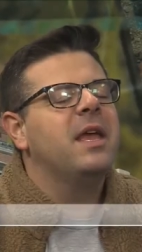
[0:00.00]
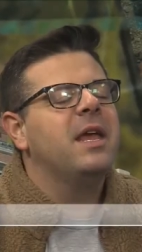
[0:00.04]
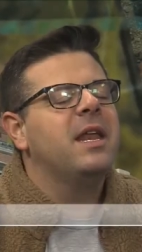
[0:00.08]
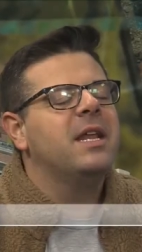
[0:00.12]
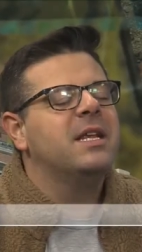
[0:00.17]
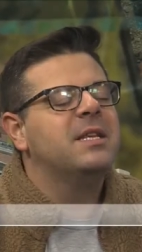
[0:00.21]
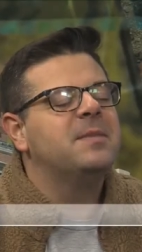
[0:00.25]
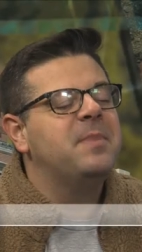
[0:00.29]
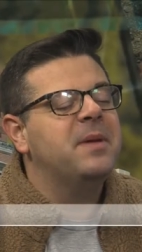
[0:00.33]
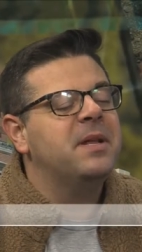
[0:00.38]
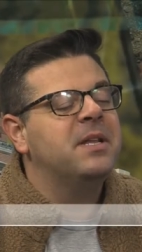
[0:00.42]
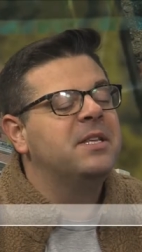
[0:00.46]
it
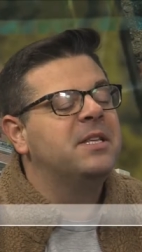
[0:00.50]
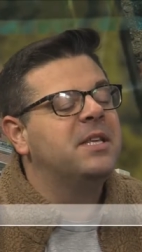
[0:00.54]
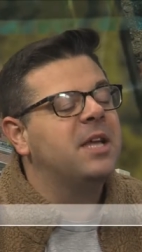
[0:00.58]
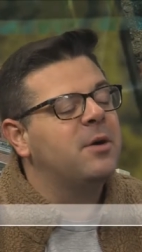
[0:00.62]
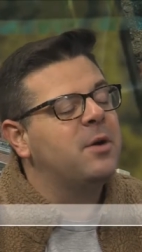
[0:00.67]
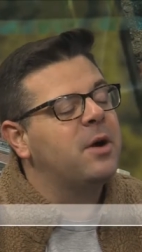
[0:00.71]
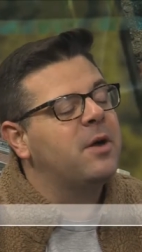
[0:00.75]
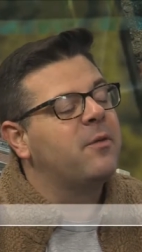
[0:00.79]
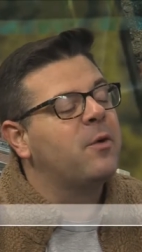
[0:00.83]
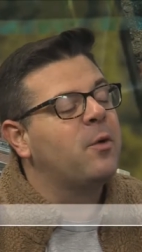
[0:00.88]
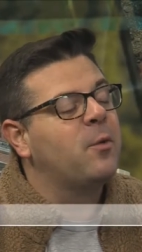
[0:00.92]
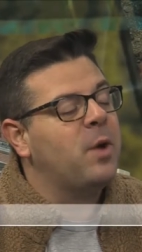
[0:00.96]
has been
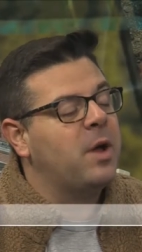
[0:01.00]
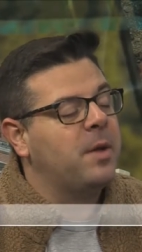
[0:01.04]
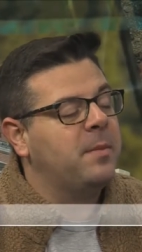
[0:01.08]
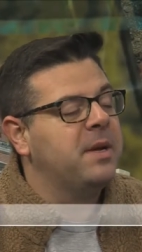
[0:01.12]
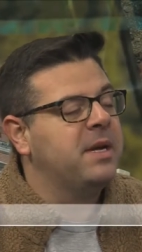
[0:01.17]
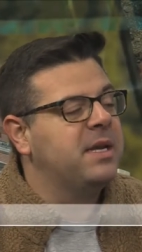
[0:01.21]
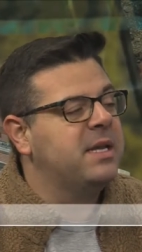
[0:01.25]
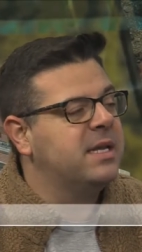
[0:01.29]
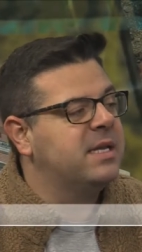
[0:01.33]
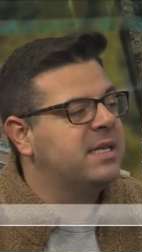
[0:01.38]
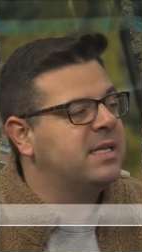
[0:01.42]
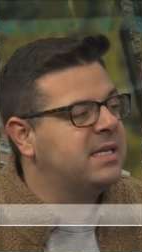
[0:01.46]
so
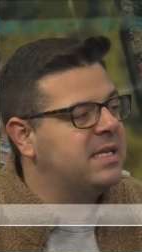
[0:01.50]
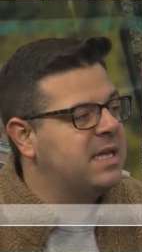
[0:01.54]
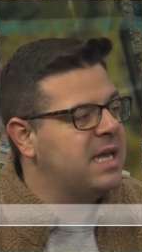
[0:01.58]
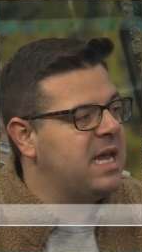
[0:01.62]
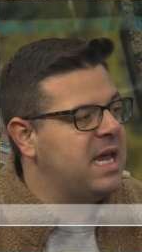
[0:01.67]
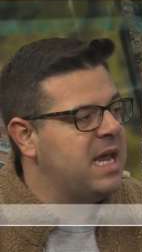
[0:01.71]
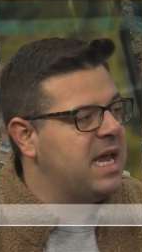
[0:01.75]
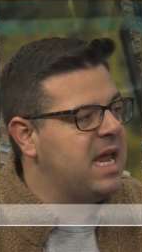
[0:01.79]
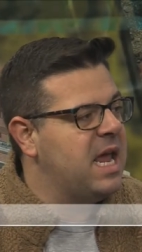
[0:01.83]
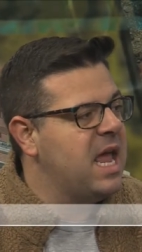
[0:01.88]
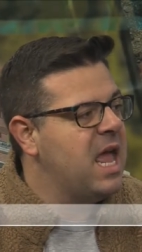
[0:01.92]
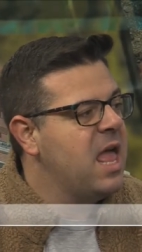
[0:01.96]
overwhelming to
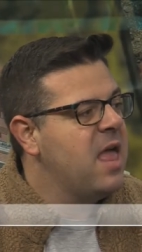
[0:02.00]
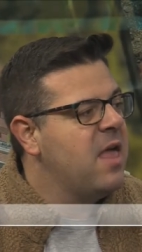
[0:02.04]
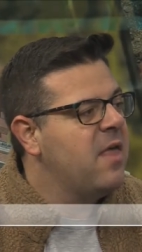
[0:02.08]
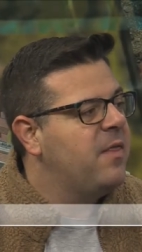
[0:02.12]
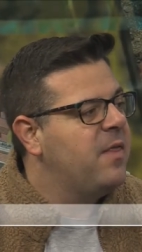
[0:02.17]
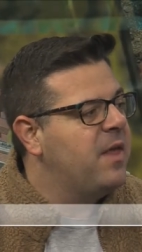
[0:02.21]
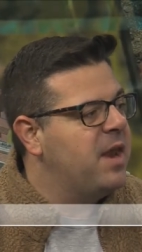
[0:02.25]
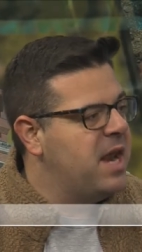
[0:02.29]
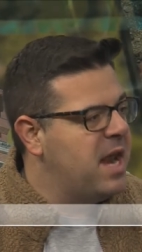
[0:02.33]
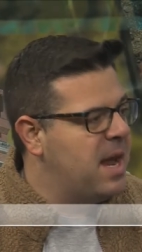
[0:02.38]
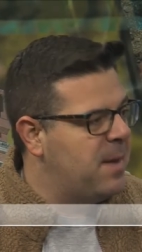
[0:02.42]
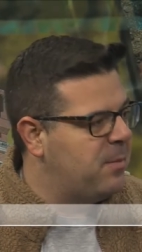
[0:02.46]
see
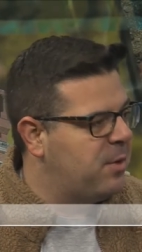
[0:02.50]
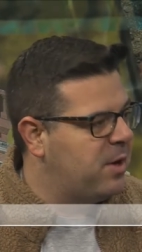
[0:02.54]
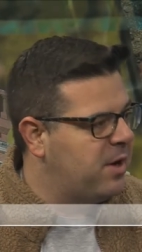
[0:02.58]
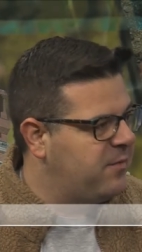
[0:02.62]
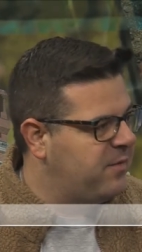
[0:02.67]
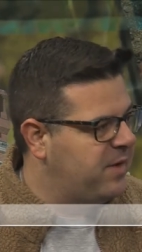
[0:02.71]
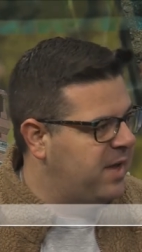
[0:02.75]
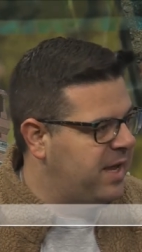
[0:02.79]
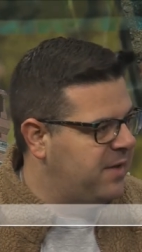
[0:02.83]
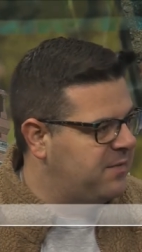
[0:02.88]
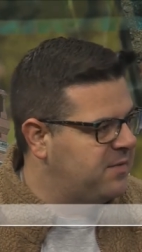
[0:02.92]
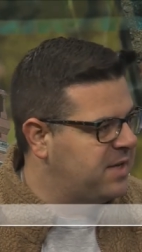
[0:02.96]
the number
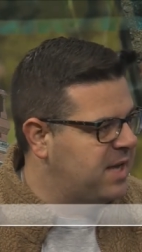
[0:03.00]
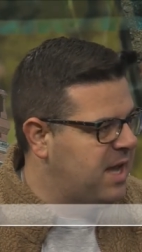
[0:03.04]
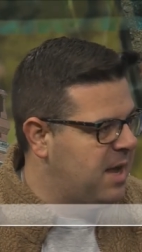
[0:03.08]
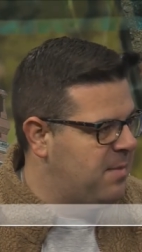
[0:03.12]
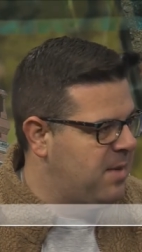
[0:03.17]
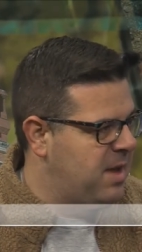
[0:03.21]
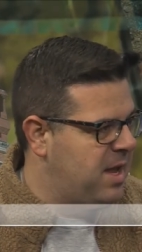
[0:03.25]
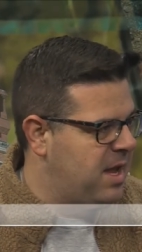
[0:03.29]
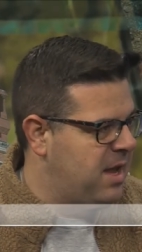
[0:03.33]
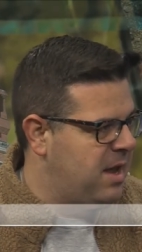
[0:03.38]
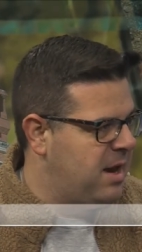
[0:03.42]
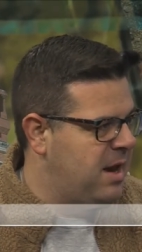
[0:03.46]
of gifts
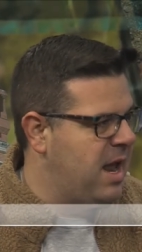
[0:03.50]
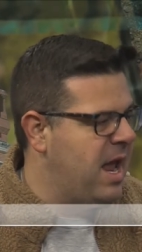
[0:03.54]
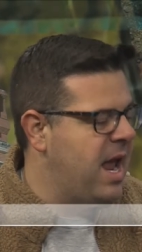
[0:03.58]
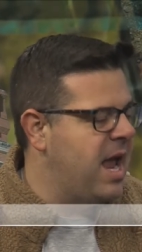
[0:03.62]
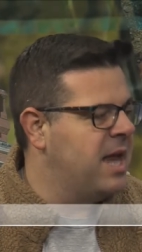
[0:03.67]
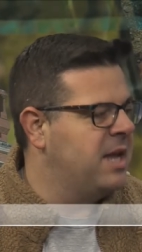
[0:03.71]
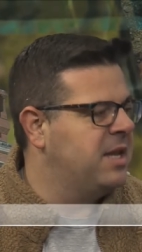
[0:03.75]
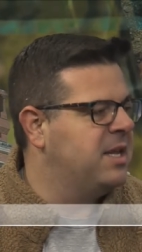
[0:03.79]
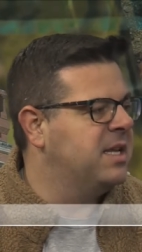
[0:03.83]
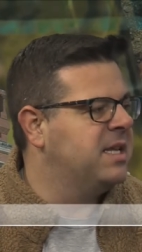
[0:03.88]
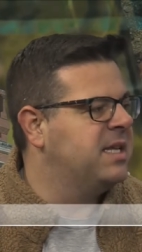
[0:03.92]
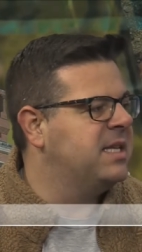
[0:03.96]
come in
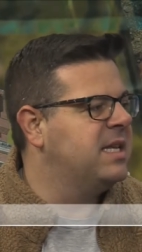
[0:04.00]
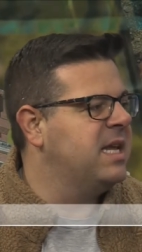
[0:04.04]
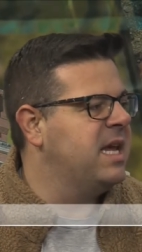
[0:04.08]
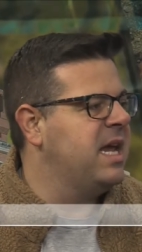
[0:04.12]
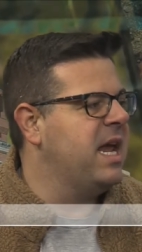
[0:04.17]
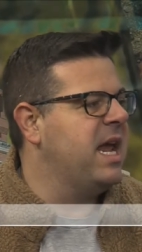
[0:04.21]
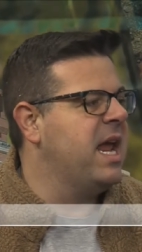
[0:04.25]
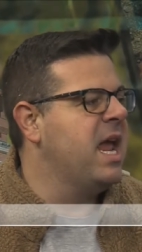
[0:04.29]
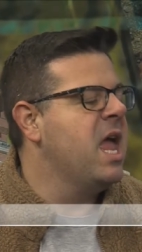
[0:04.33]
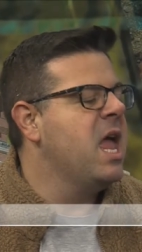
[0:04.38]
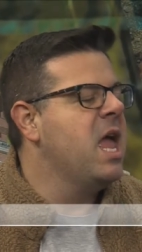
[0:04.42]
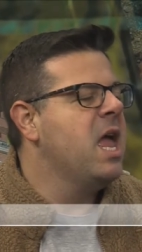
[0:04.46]
and to
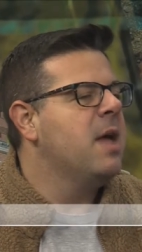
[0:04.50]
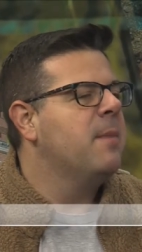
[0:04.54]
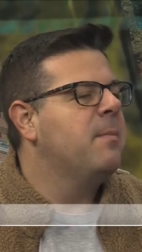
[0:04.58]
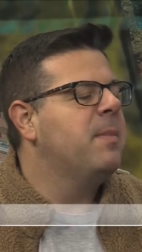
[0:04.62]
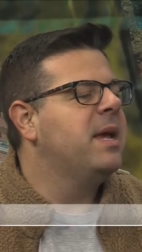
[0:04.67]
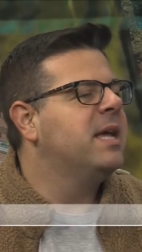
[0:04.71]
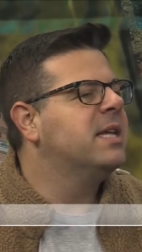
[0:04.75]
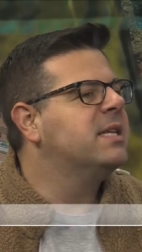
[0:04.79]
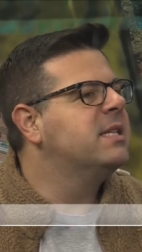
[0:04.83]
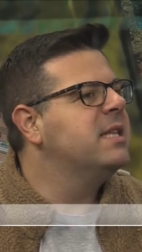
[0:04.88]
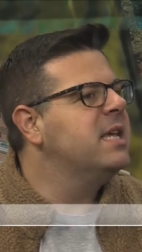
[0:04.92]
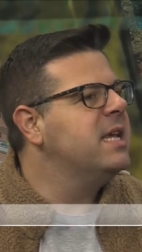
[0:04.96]
see
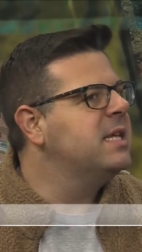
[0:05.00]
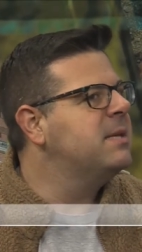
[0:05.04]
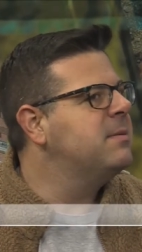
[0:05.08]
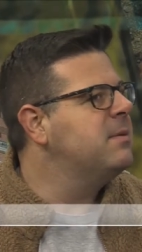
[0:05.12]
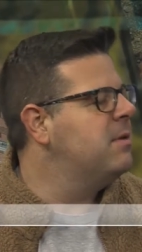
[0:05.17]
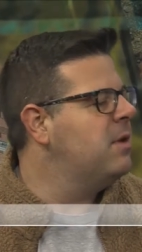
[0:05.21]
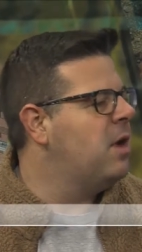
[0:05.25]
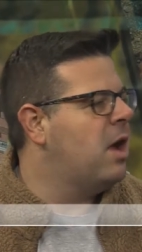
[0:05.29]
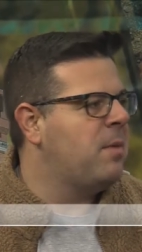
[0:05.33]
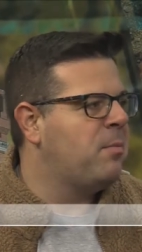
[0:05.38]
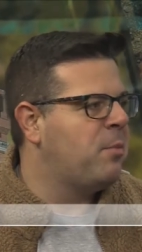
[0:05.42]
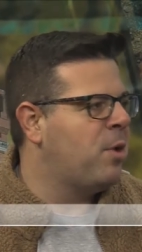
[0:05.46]
because these
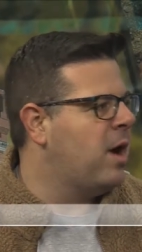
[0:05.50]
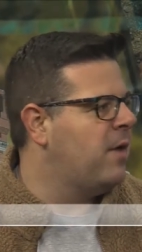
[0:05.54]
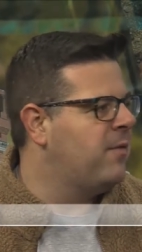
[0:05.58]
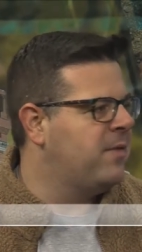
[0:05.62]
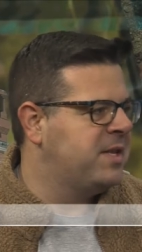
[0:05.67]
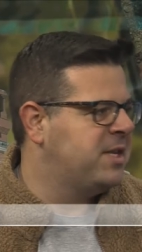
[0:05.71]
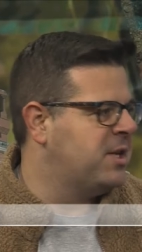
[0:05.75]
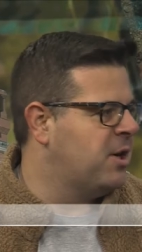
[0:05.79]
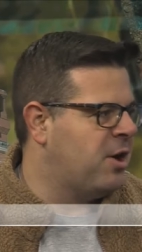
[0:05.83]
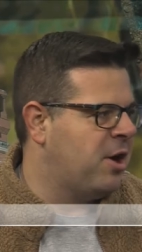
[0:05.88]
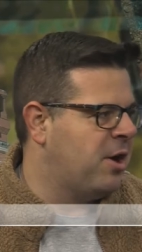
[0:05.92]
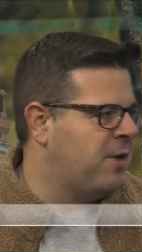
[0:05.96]

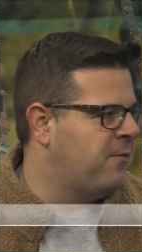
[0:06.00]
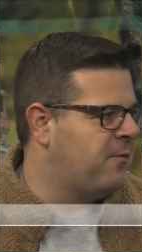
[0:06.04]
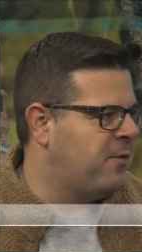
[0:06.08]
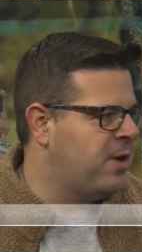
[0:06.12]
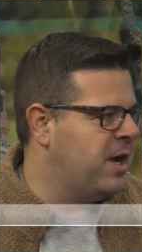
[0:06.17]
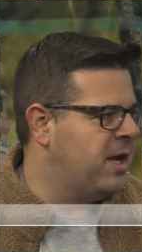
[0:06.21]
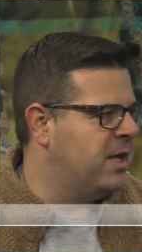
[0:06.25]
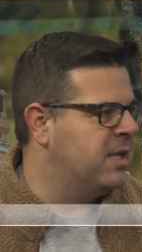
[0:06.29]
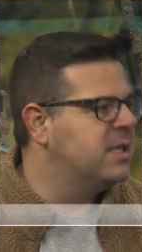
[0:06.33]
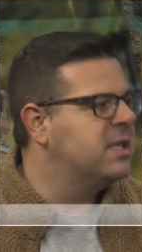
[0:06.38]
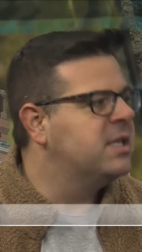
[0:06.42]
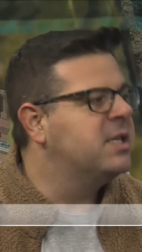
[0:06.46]
nonprofits are our
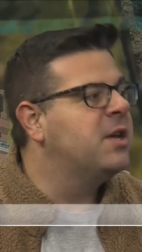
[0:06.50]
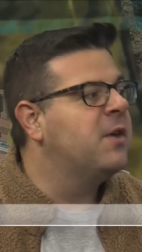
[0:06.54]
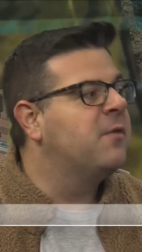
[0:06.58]
friends.